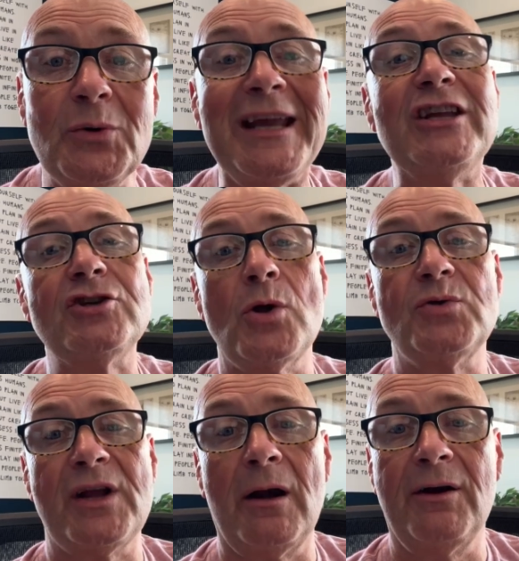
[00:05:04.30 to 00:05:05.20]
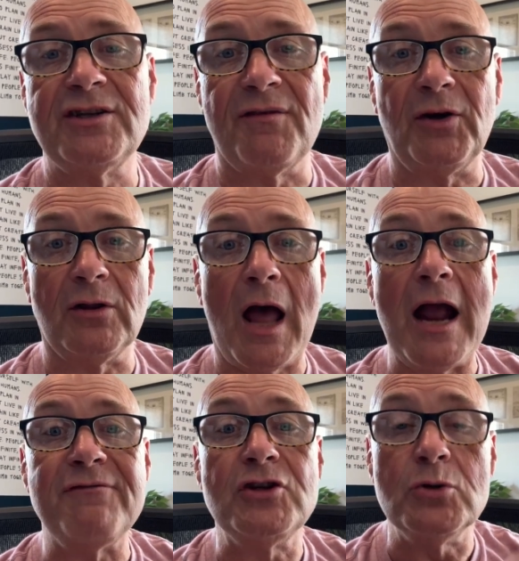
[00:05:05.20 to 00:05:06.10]
each of those areas of your
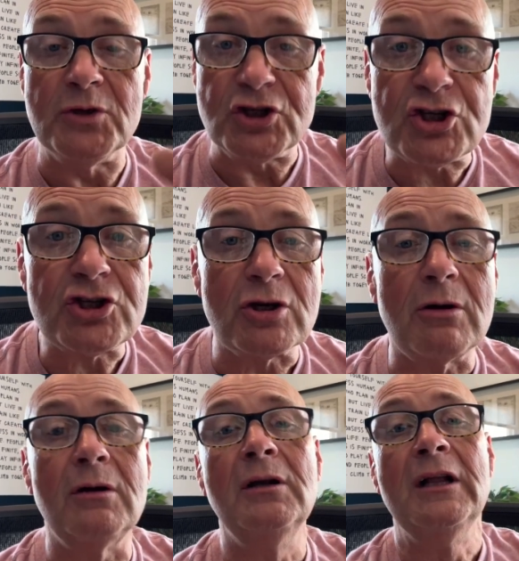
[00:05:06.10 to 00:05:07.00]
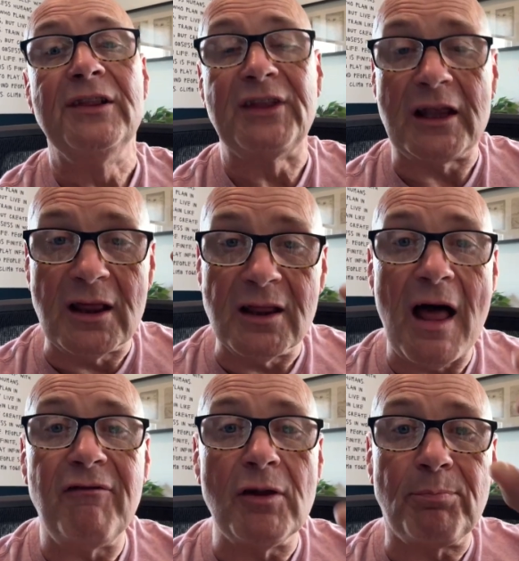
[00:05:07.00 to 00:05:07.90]
life to ensure that the
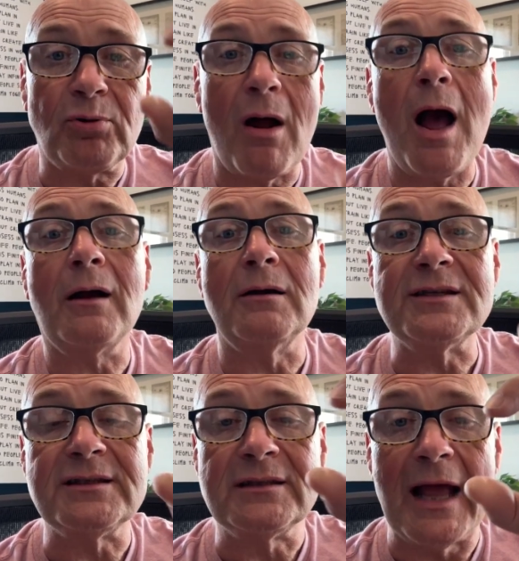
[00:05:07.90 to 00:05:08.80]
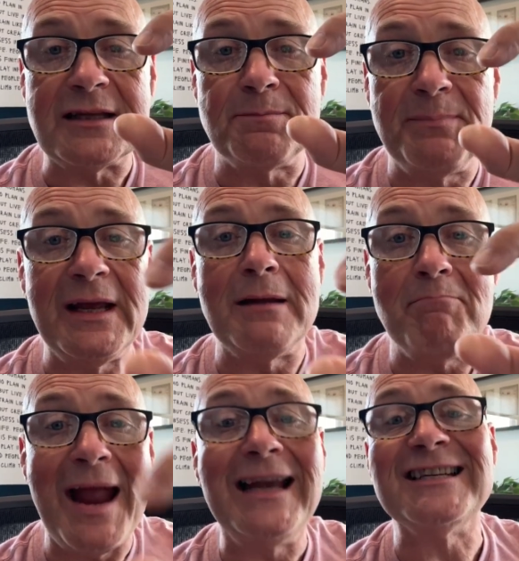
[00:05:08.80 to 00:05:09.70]
level of progress that's being
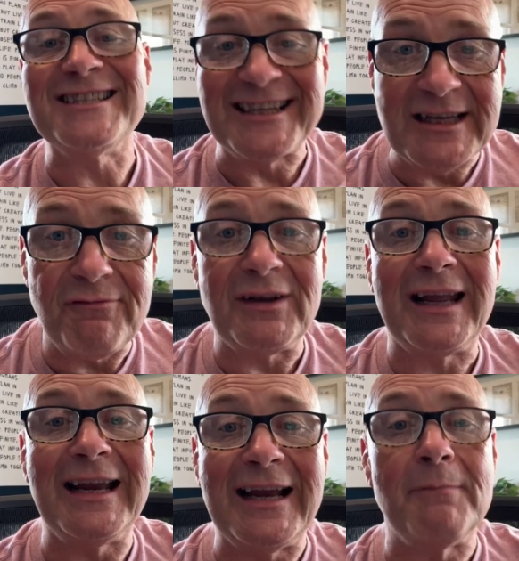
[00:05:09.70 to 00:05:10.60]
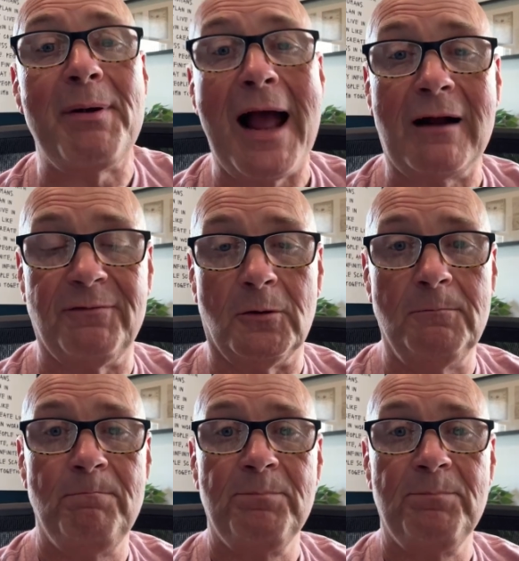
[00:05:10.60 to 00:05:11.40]
made is significant and impactful?